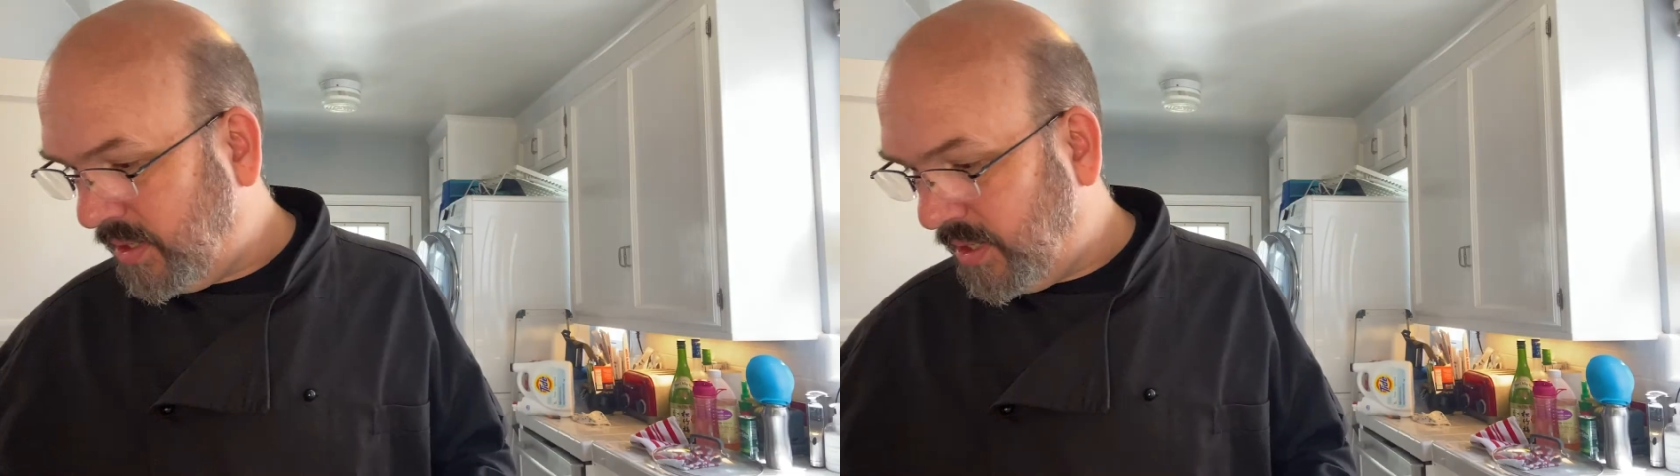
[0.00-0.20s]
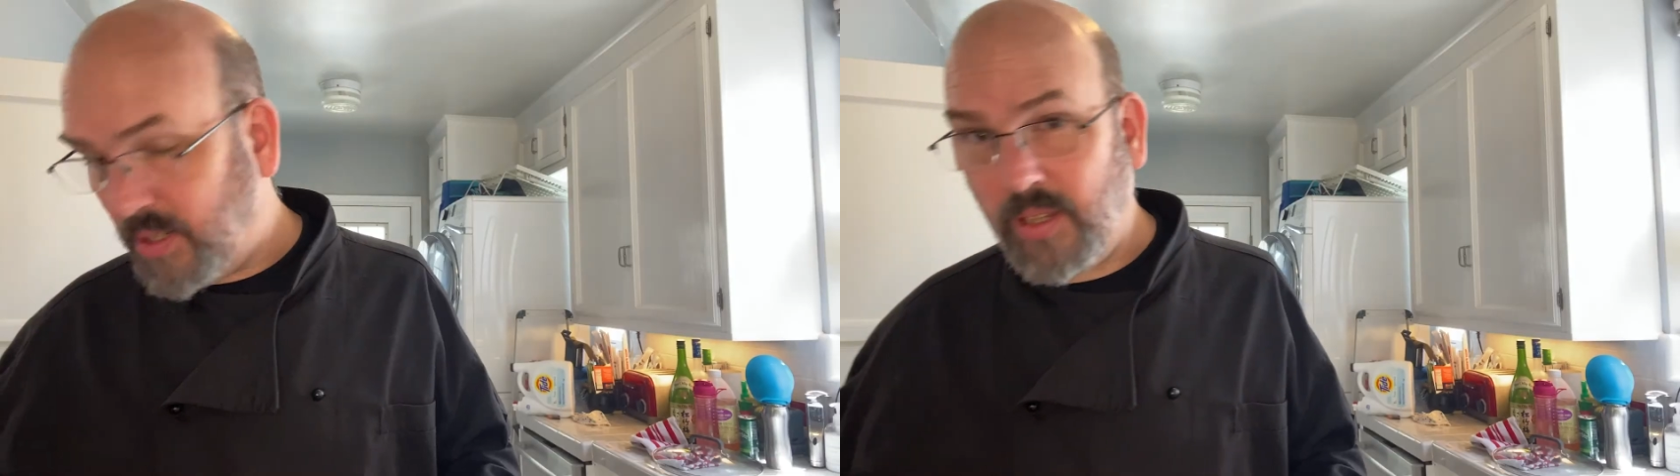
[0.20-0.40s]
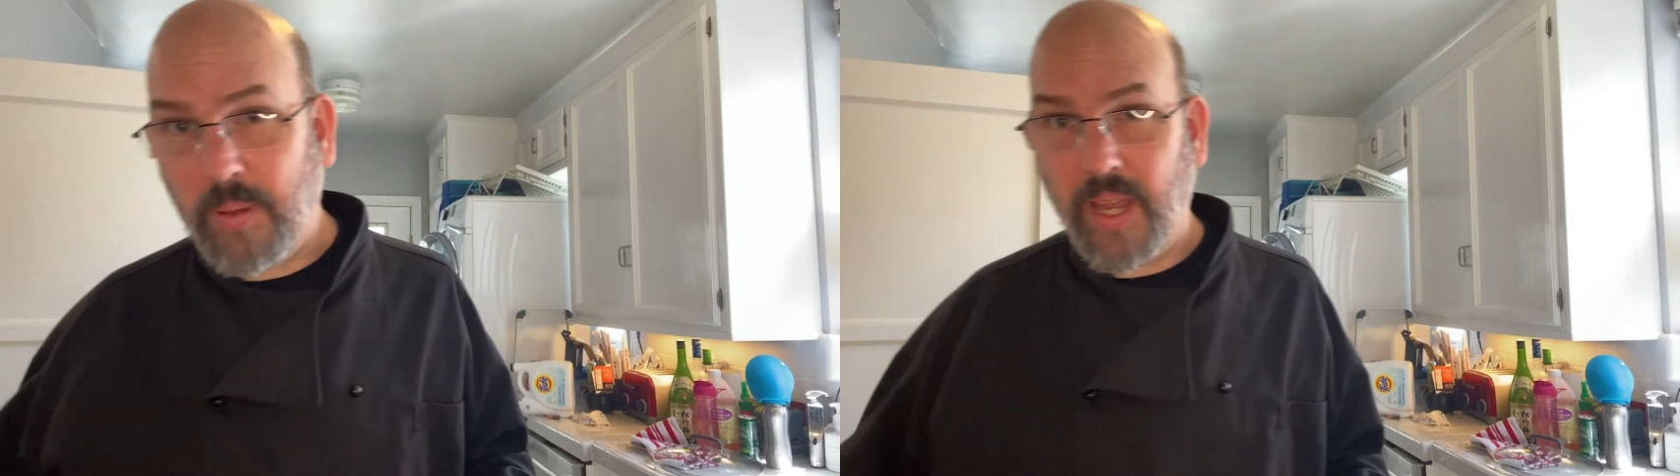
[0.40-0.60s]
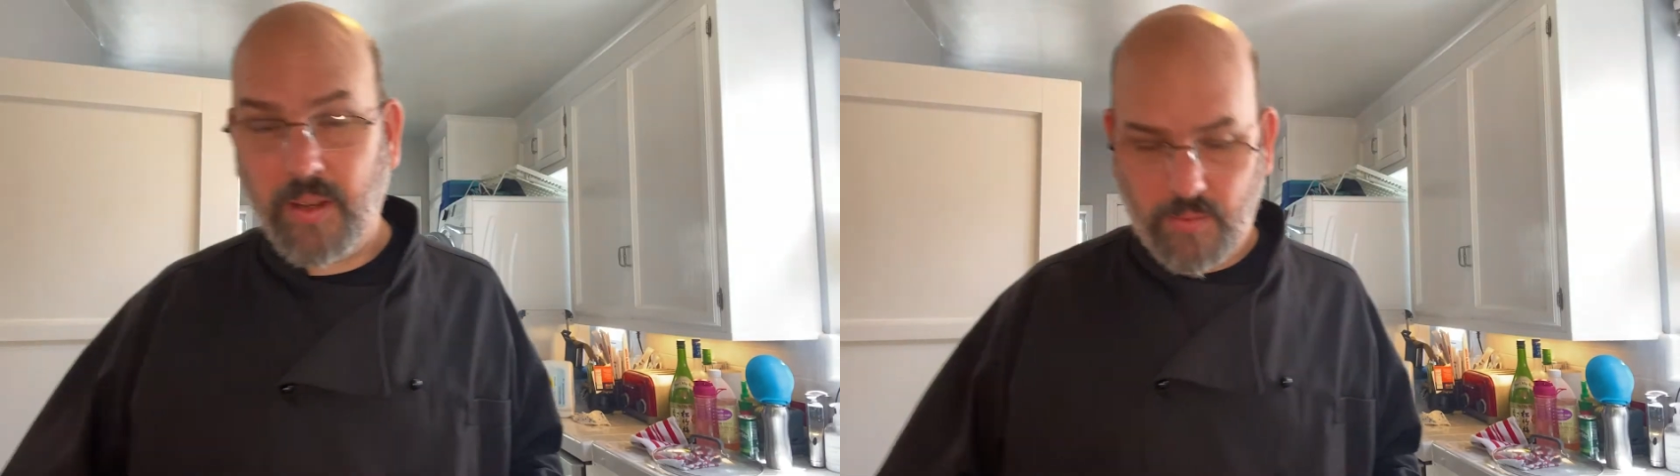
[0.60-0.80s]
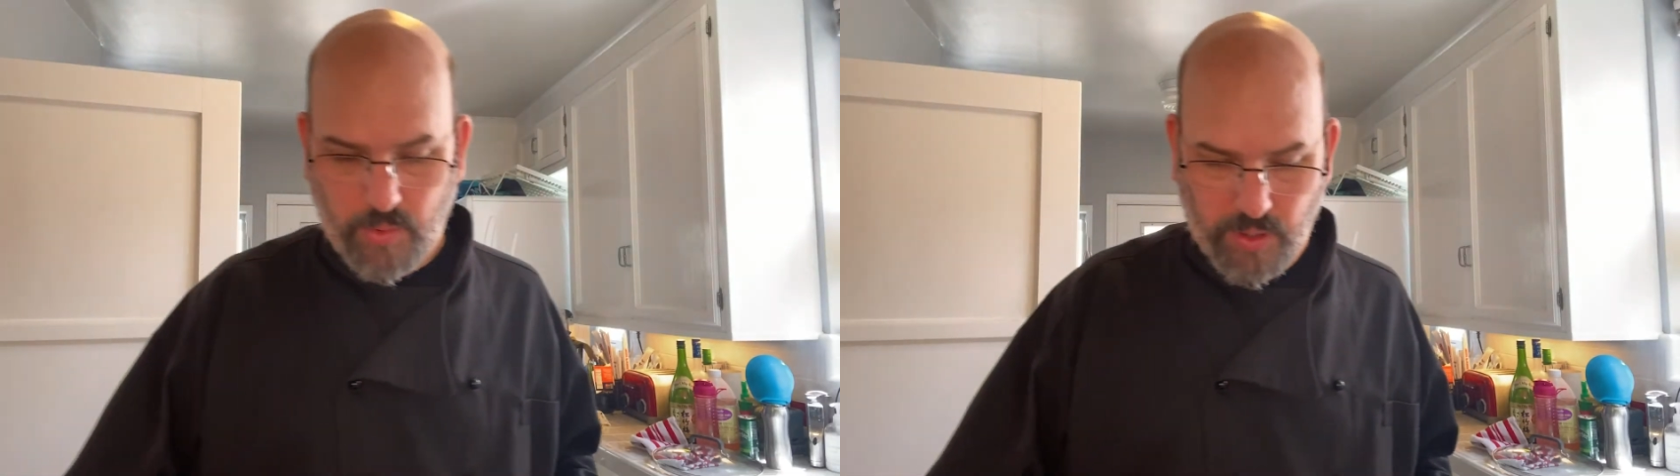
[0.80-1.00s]
into the
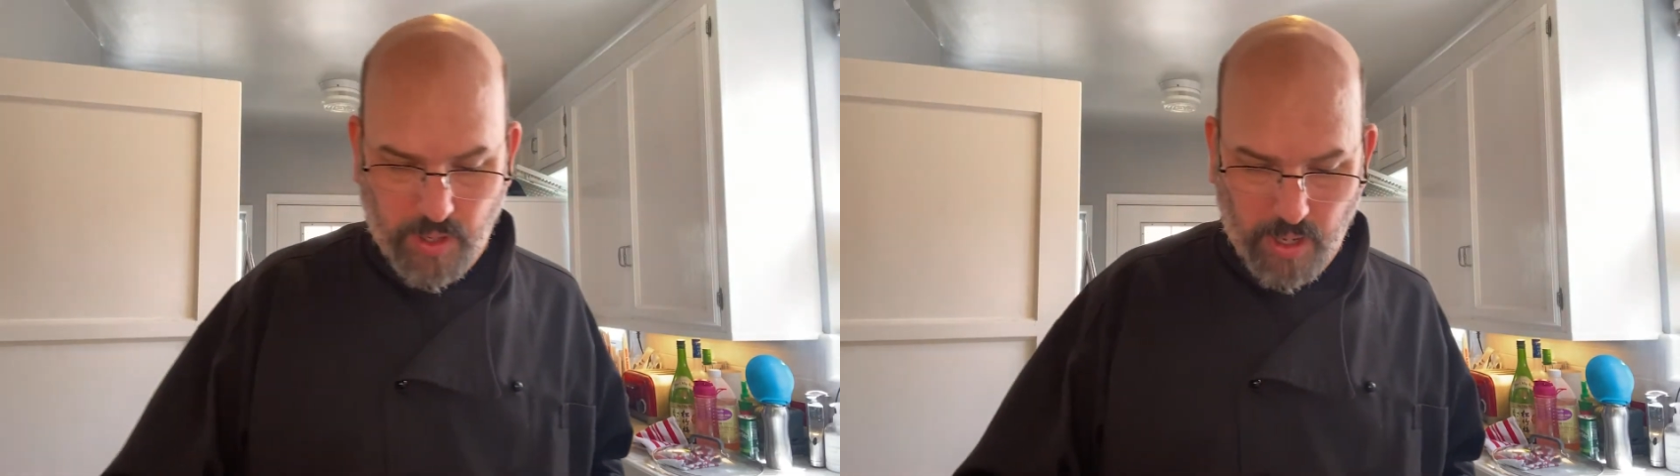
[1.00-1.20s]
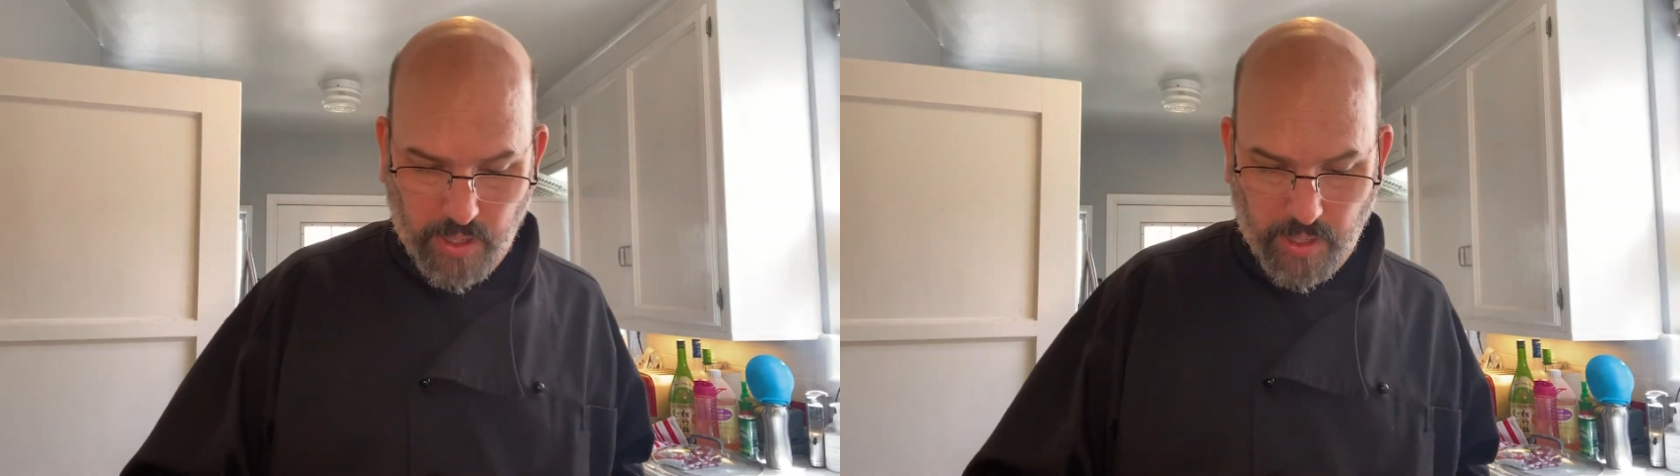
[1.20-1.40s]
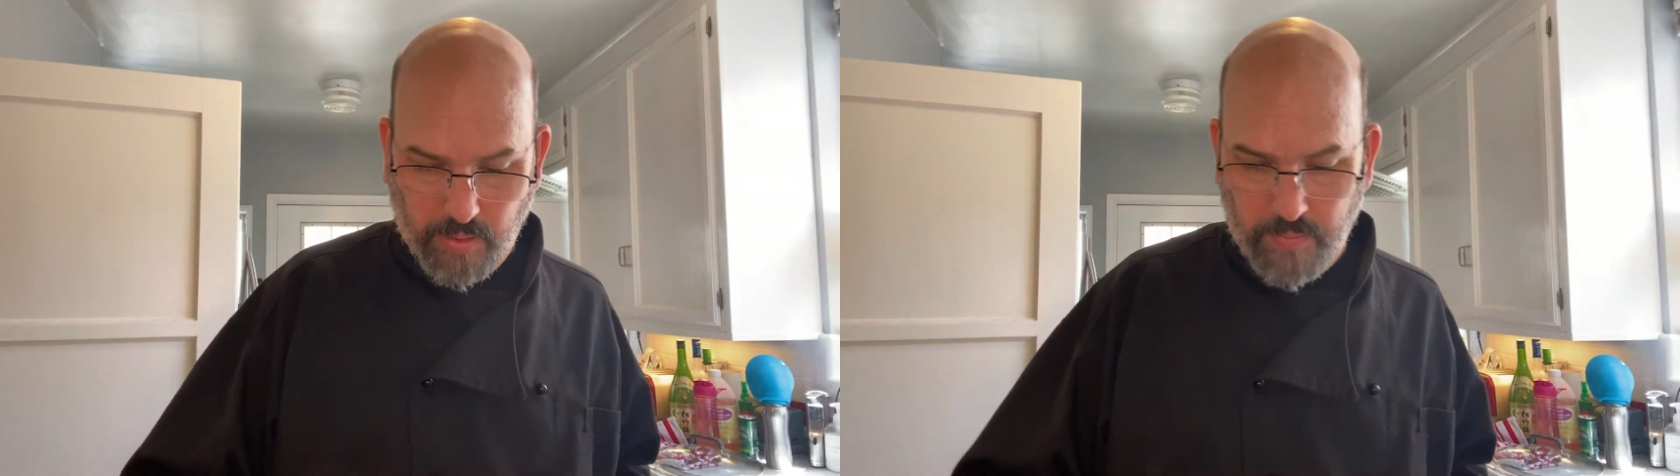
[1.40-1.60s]
pan with the garlic.